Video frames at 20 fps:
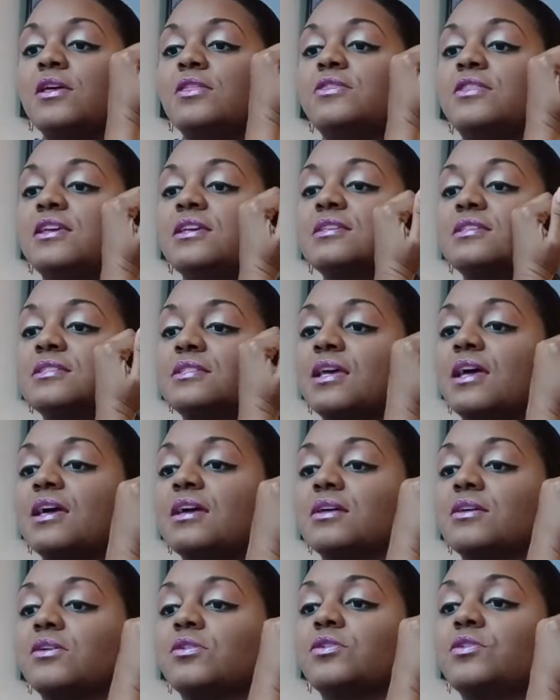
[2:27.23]
This
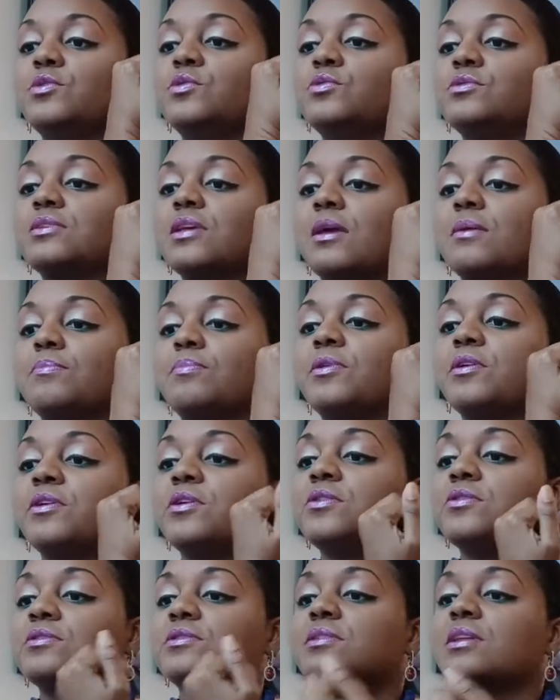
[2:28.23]
set includes a
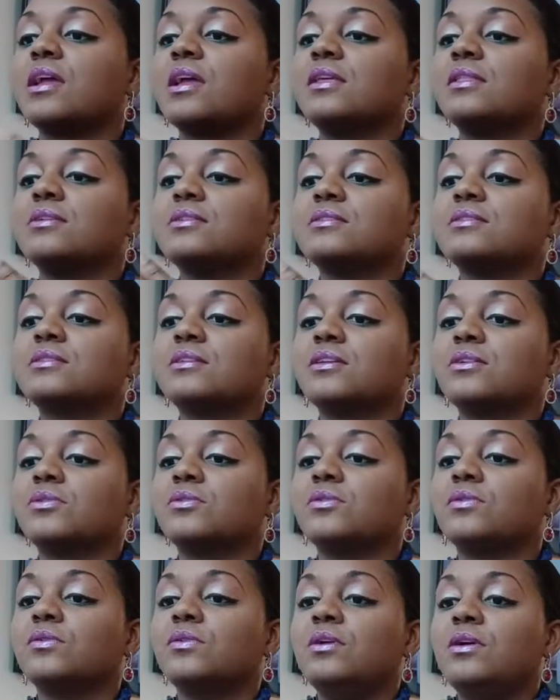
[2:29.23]
pure stainless
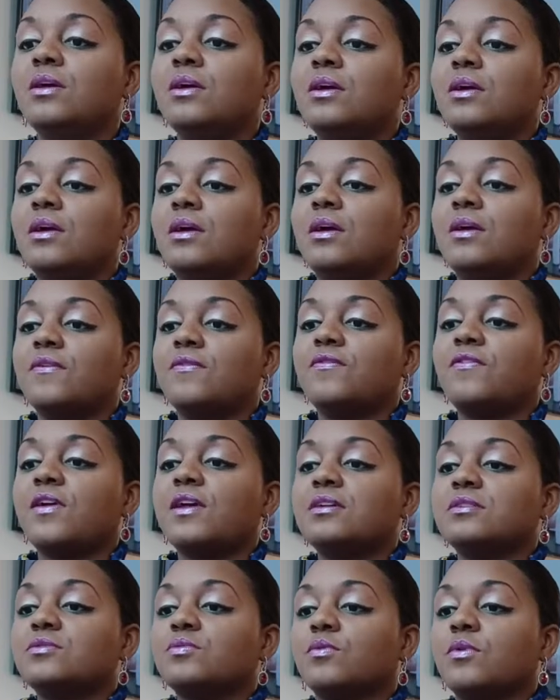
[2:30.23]
steel
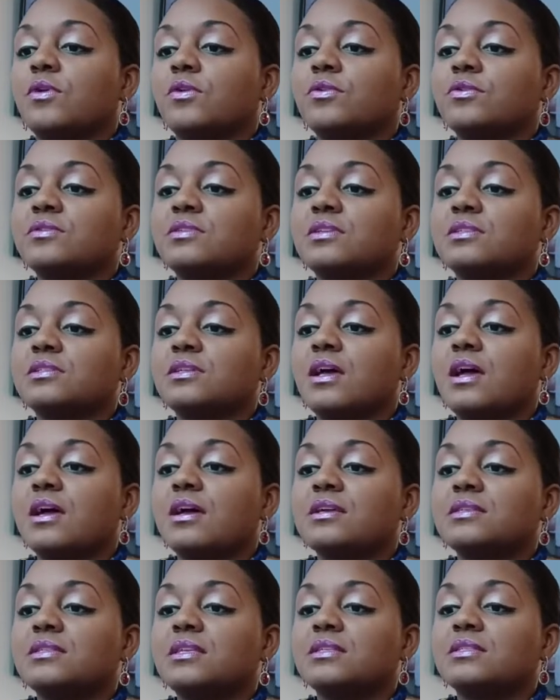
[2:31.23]
face roller
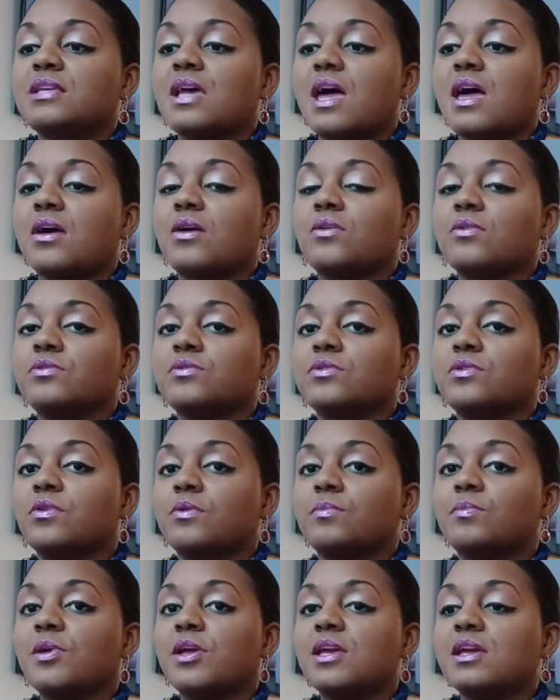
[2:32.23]
designed to tackle your
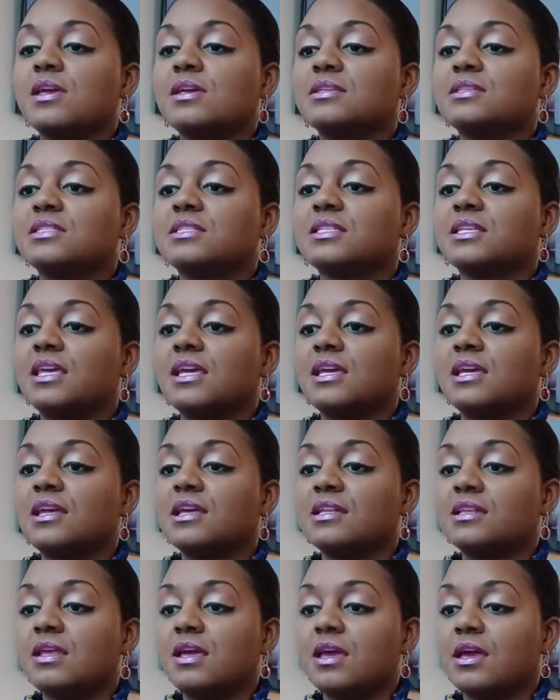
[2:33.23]
biggest
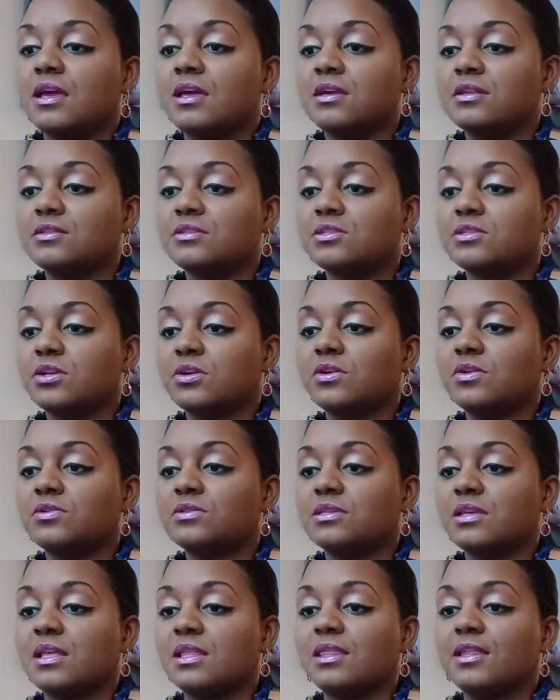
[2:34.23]
skin
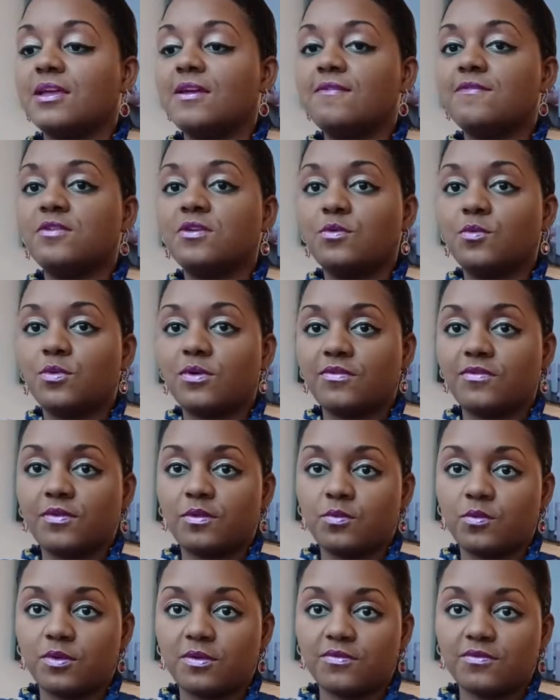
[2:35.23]
concerns and leave you with
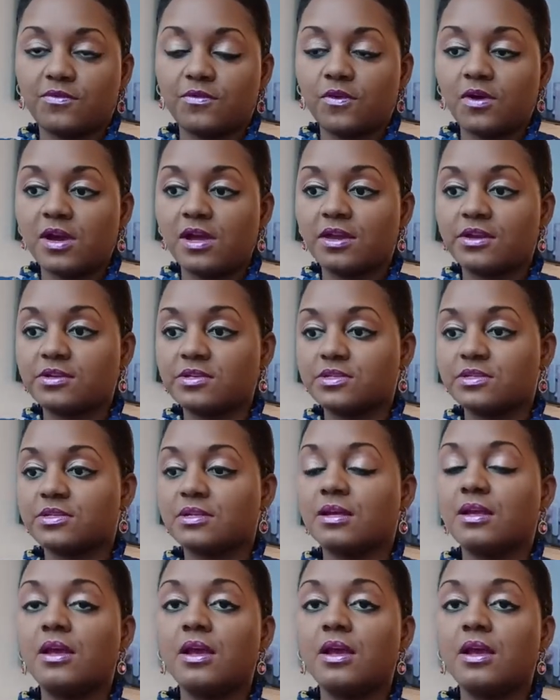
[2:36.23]
a refreshed,